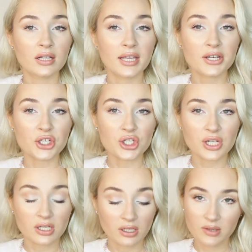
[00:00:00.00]

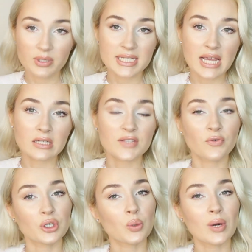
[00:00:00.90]
collection. It retails
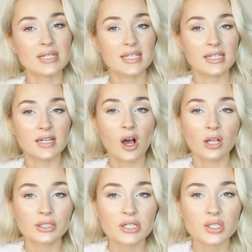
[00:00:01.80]
for
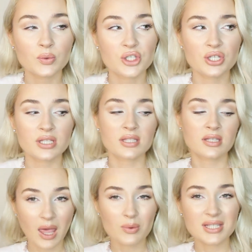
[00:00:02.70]
$20, which
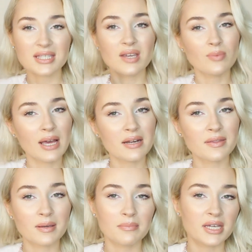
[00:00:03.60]
is, I would say, right
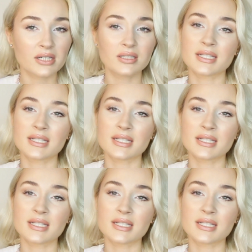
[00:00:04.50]
in the middle.